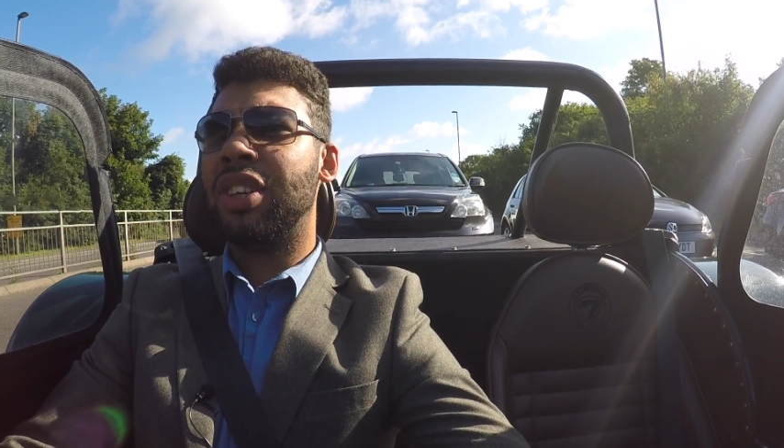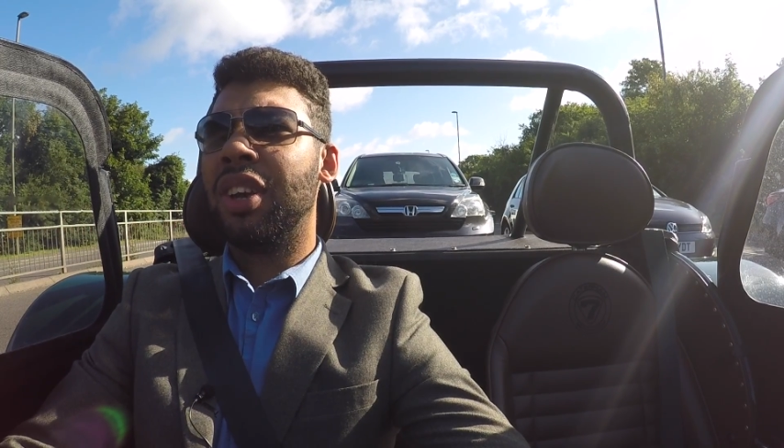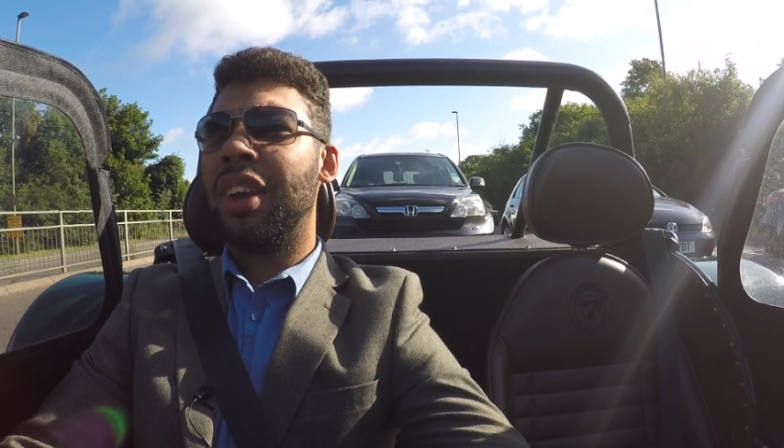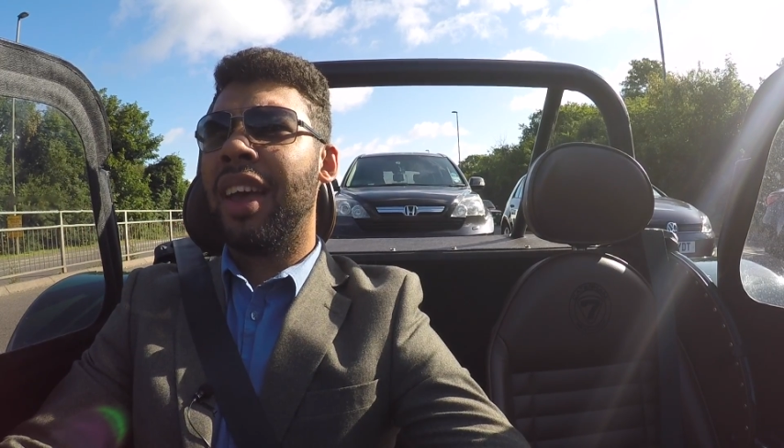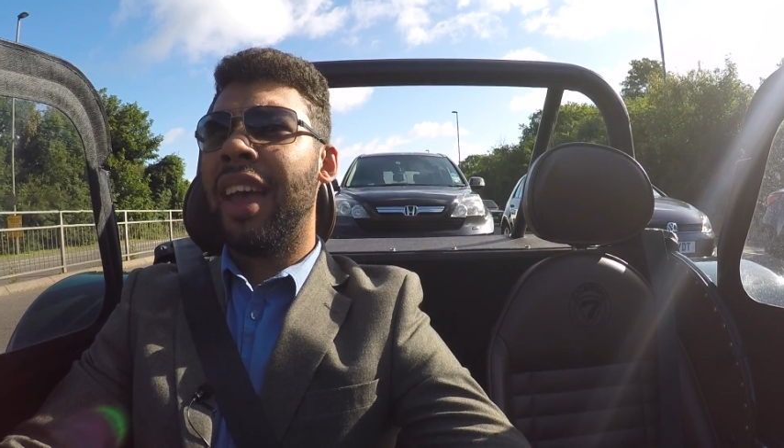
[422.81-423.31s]

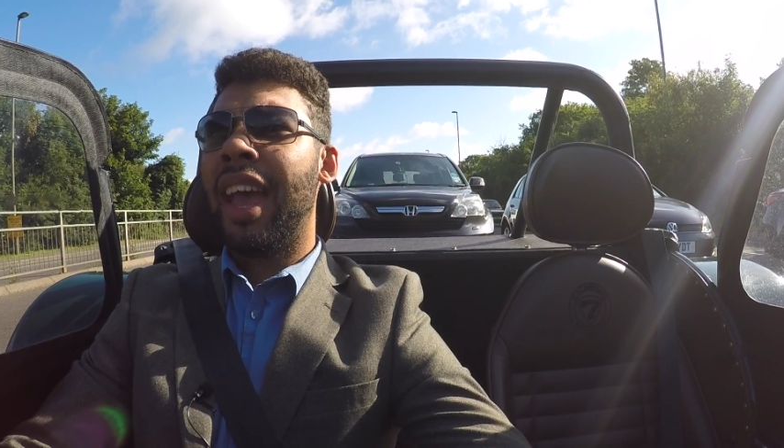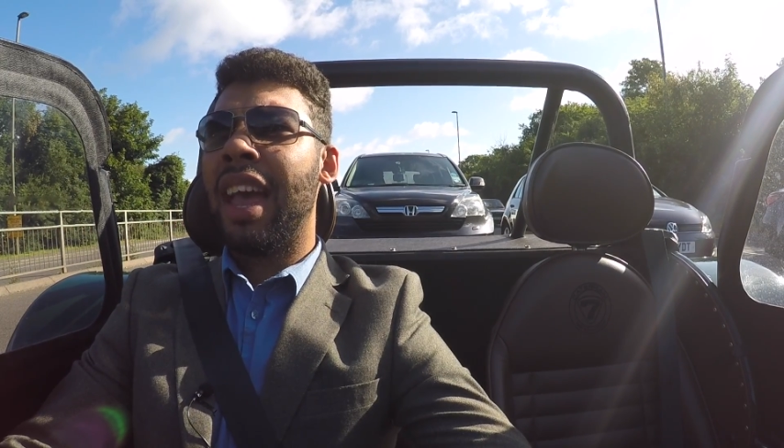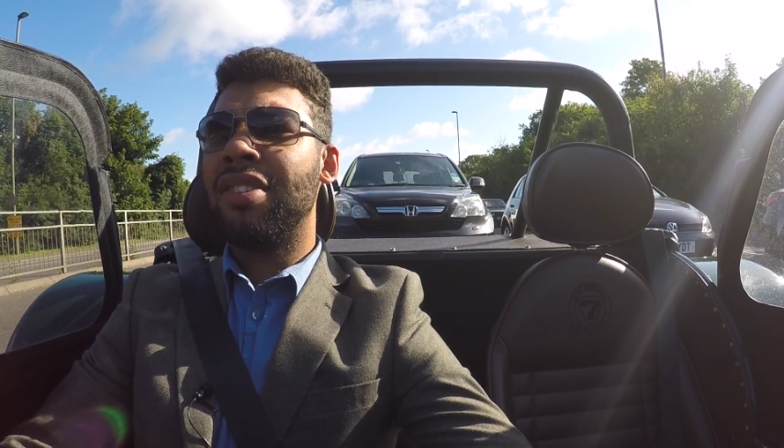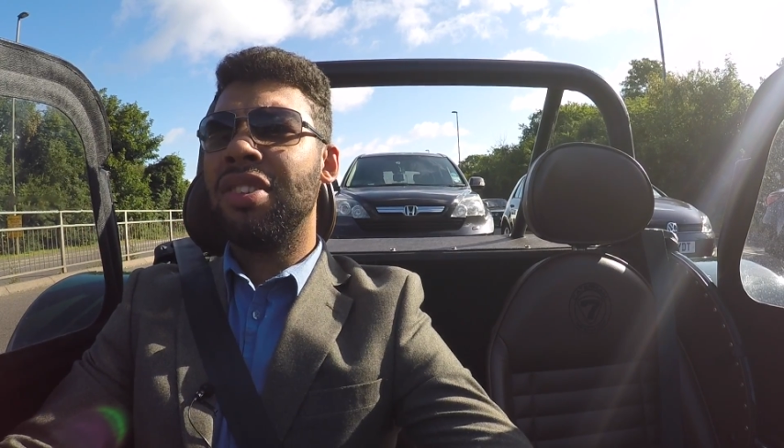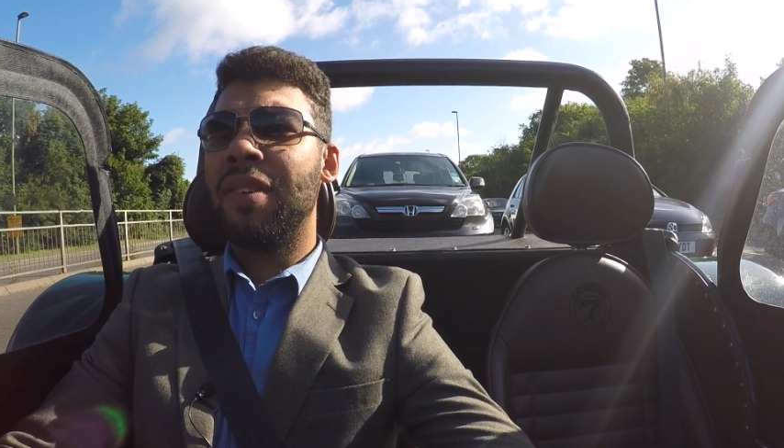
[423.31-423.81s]

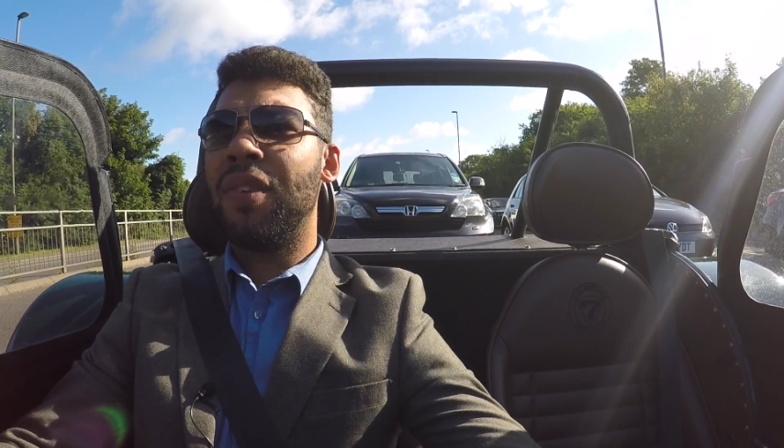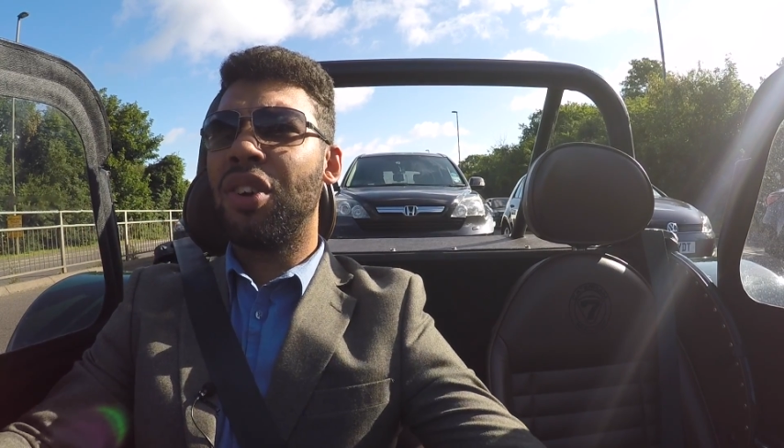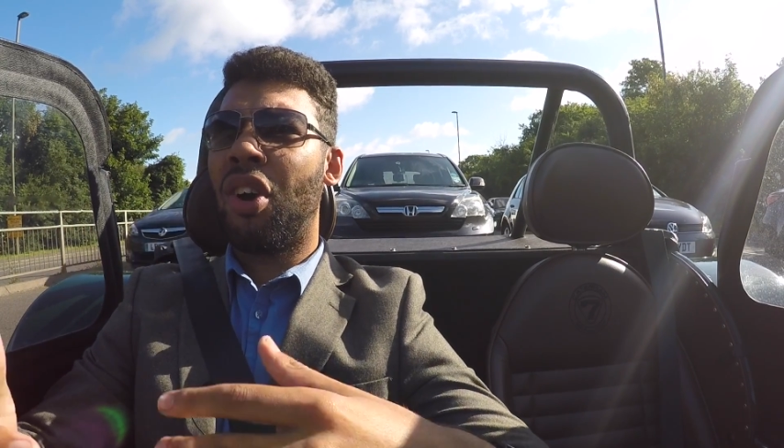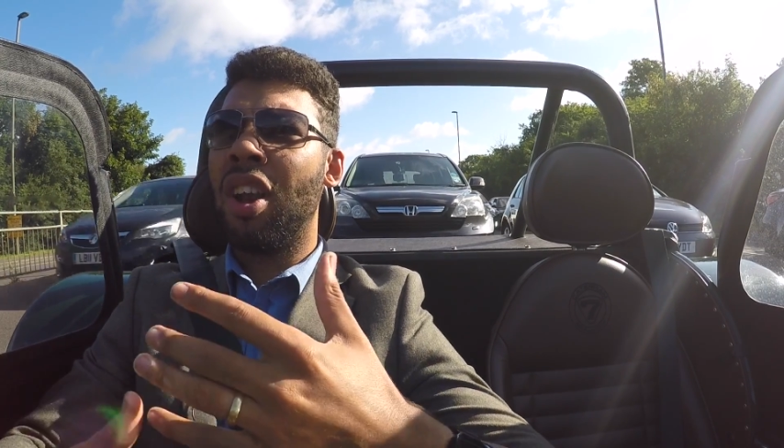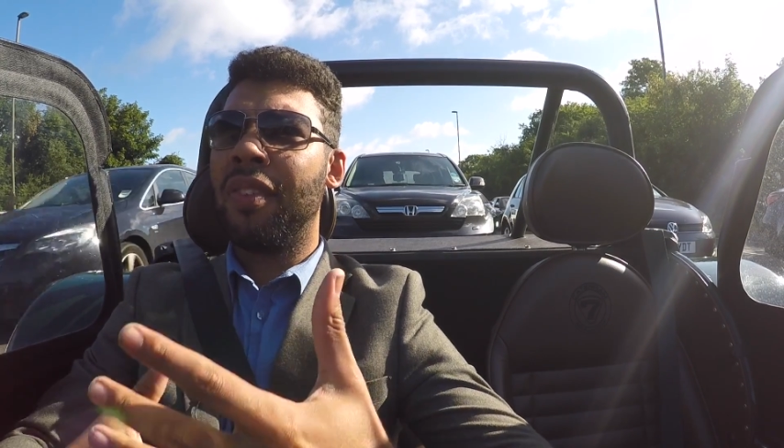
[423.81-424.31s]
a different
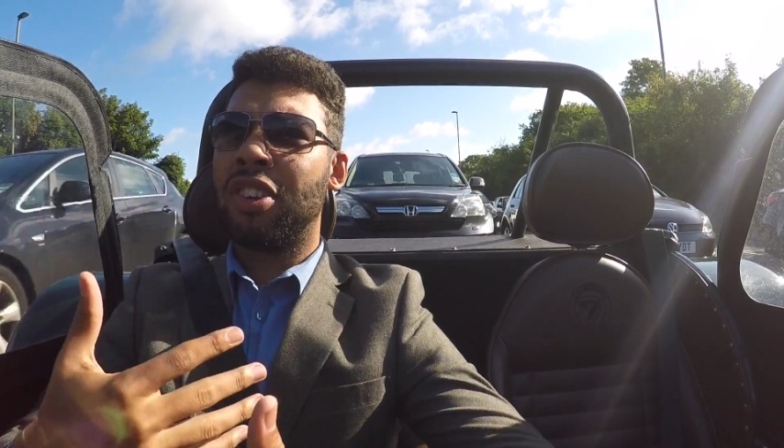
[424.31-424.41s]
kind of